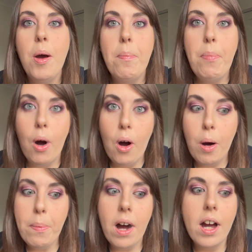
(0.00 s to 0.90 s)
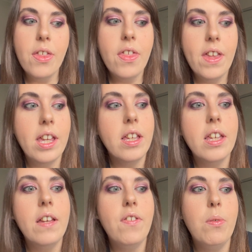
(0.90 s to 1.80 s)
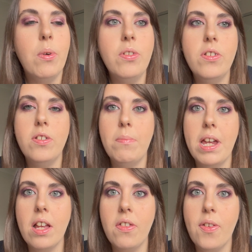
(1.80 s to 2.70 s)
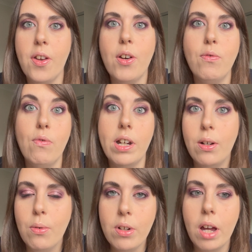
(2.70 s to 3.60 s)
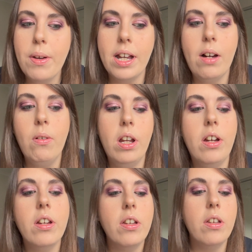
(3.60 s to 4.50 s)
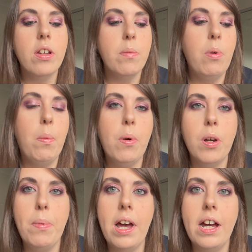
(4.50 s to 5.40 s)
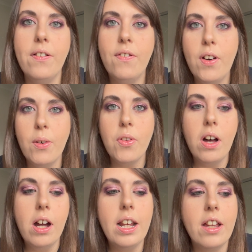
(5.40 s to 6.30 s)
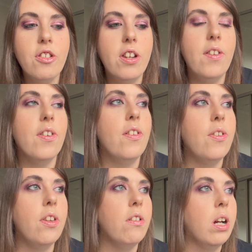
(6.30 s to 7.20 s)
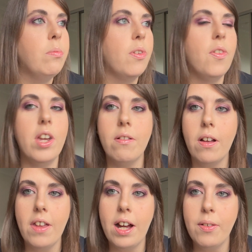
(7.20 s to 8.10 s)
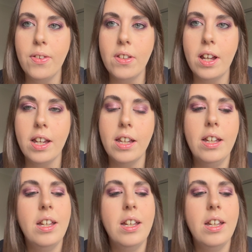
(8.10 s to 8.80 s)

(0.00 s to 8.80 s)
pop. I think if you wanted to make this like a real going out look, you could pop on a pair of false eyelashes. Considering I'm just sitting around the house today,